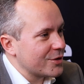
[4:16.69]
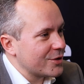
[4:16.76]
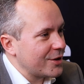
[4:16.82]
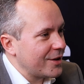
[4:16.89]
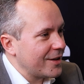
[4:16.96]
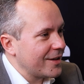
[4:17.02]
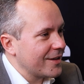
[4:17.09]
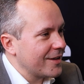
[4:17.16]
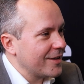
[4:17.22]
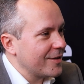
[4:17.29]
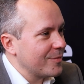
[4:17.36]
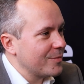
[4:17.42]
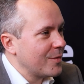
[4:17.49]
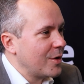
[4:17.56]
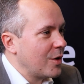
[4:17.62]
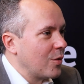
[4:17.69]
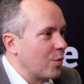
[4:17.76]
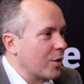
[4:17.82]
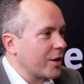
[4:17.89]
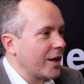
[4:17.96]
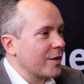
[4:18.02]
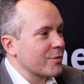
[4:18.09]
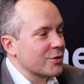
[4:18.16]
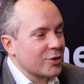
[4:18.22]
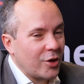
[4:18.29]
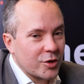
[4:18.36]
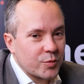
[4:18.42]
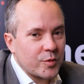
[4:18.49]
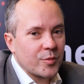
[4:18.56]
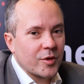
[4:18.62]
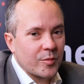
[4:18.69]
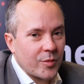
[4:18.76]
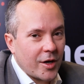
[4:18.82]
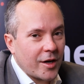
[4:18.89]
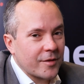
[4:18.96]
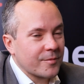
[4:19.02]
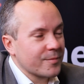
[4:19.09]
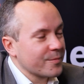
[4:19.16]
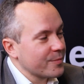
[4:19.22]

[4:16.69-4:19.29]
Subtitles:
seeing what kind of results we bring back.